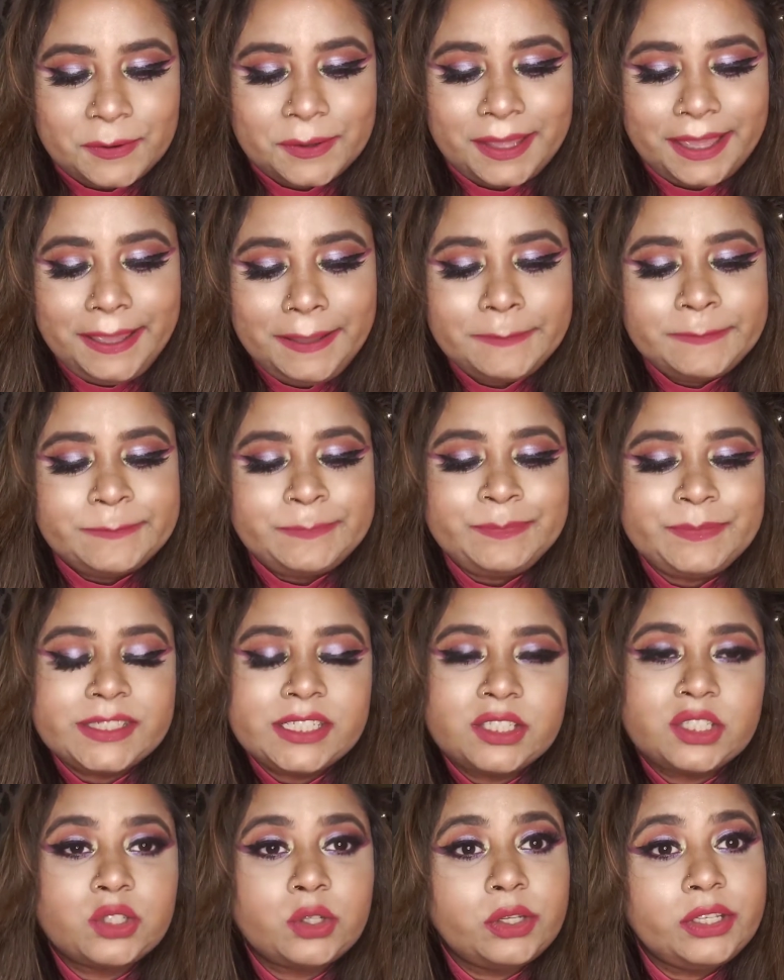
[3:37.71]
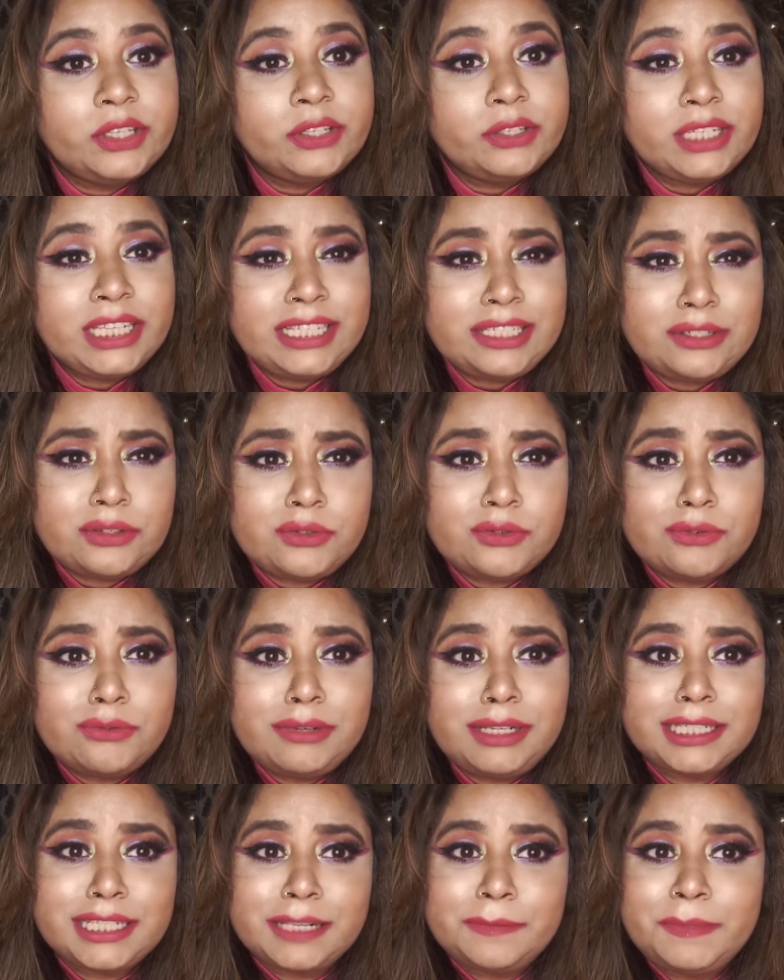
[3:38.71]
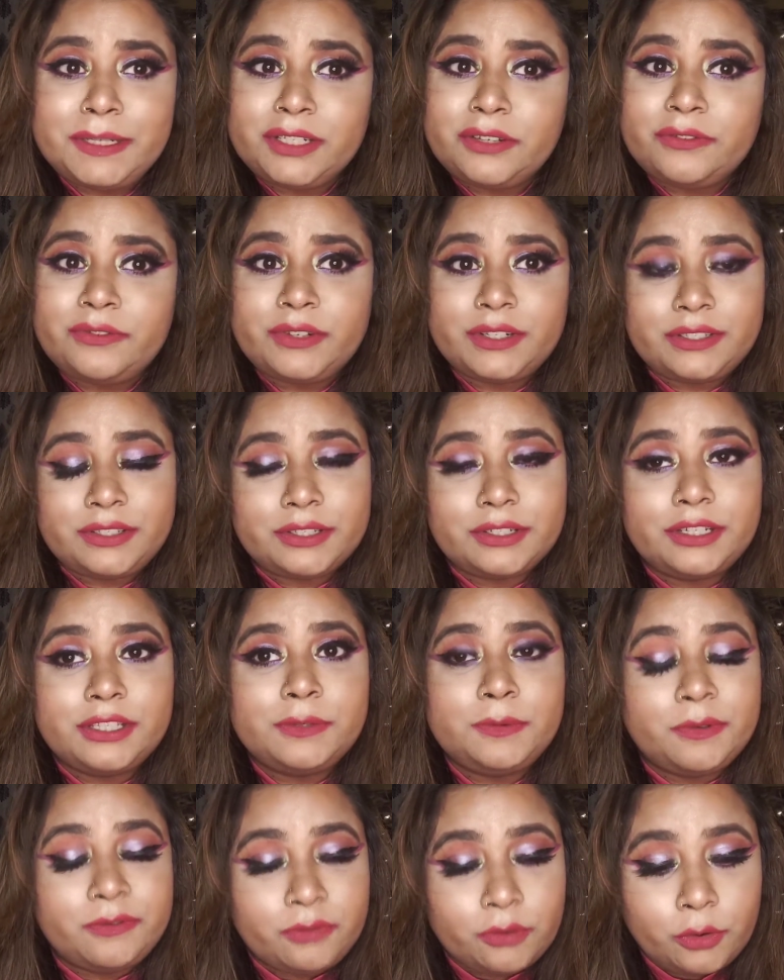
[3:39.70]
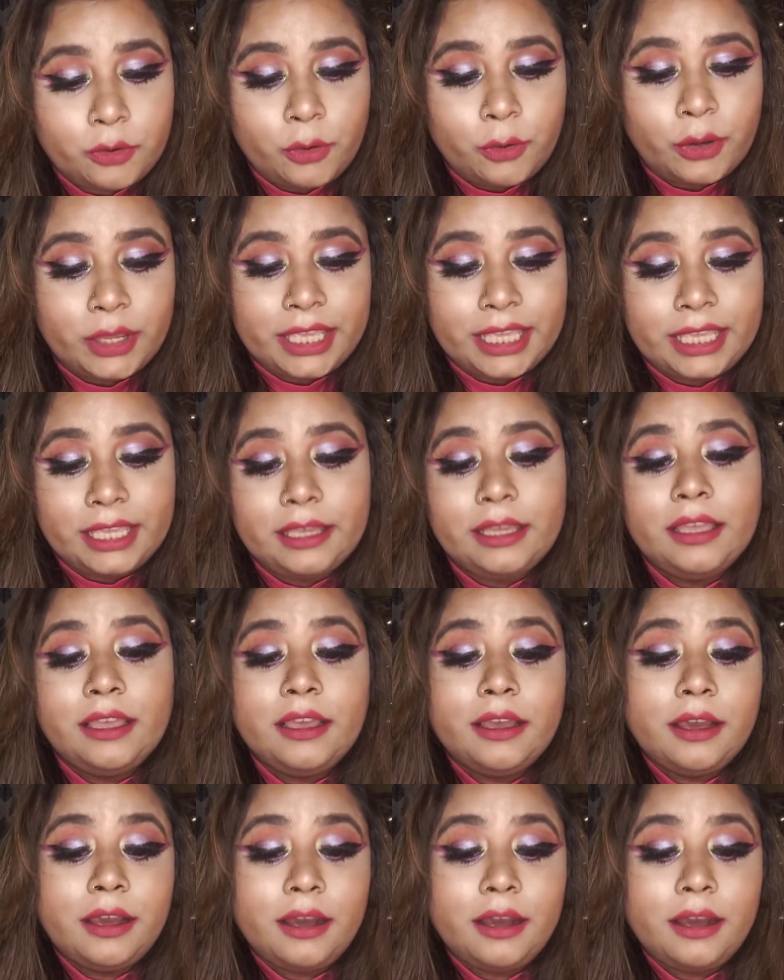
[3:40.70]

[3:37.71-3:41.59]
Okay, so you need to do a little bit of research before going